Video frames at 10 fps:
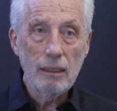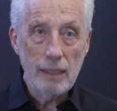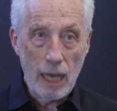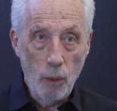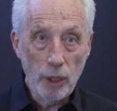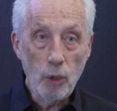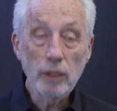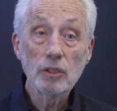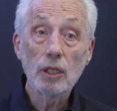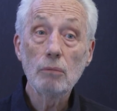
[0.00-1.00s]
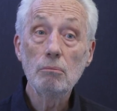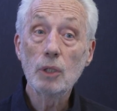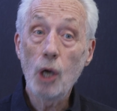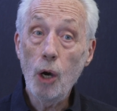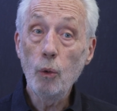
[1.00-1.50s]
now we're going to
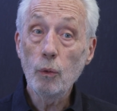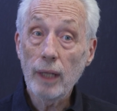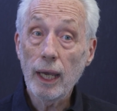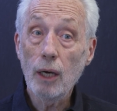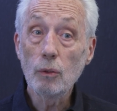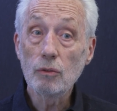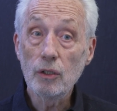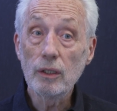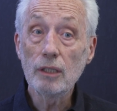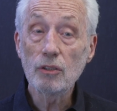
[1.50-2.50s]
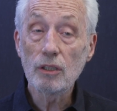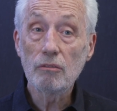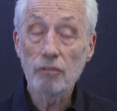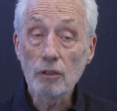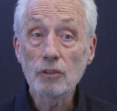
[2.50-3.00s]
go now to this
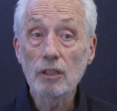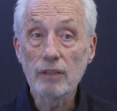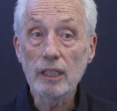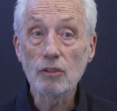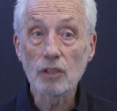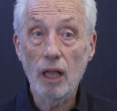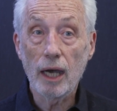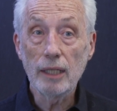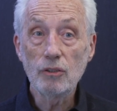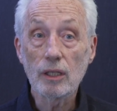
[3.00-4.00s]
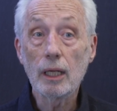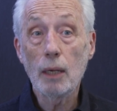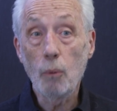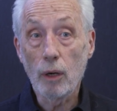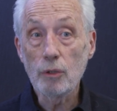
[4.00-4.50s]
first of these slides, and I
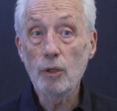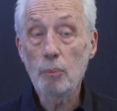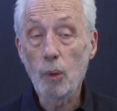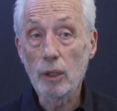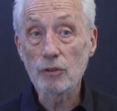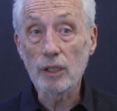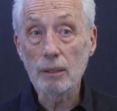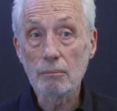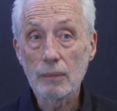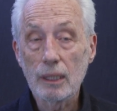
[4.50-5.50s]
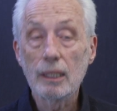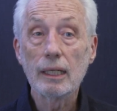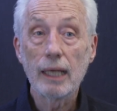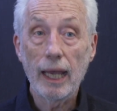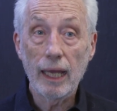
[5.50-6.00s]
want you to pause it
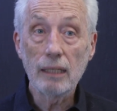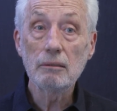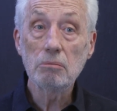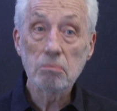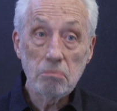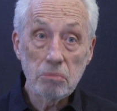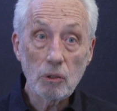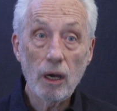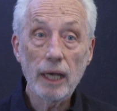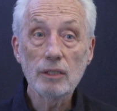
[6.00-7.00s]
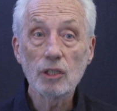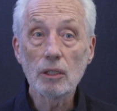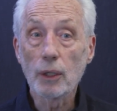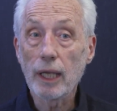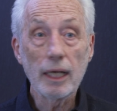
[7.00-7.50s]
and try to
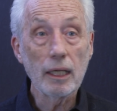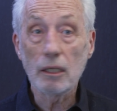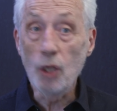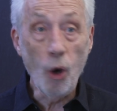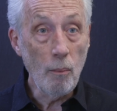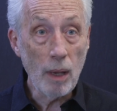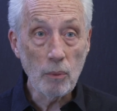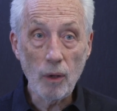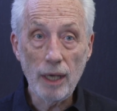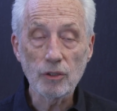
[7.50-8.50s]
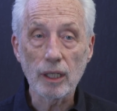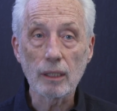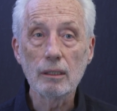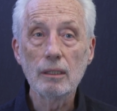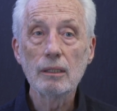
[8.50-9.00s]
look at it. No memorizing.
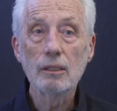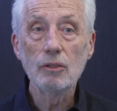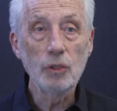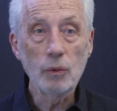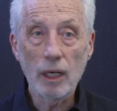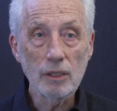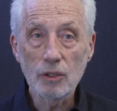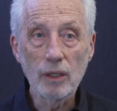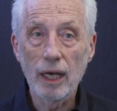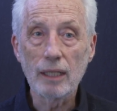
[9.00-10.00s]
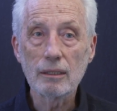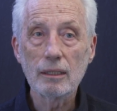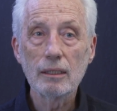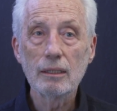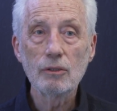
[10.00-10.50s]
Do not do that.
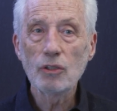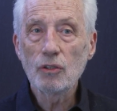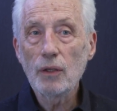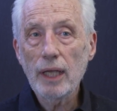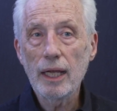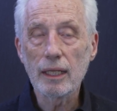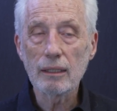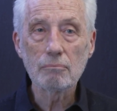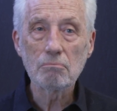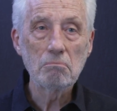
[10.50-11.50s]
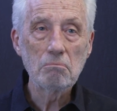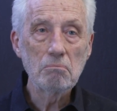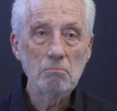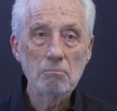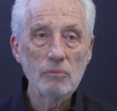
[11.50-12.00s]
Just look at it.
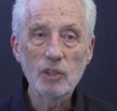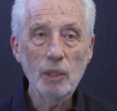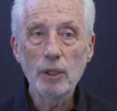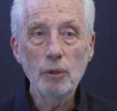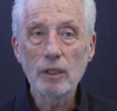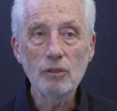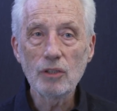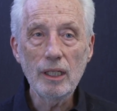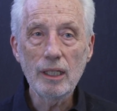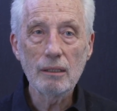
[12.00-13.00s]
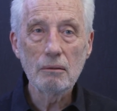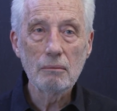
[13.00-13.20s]
See what you can see.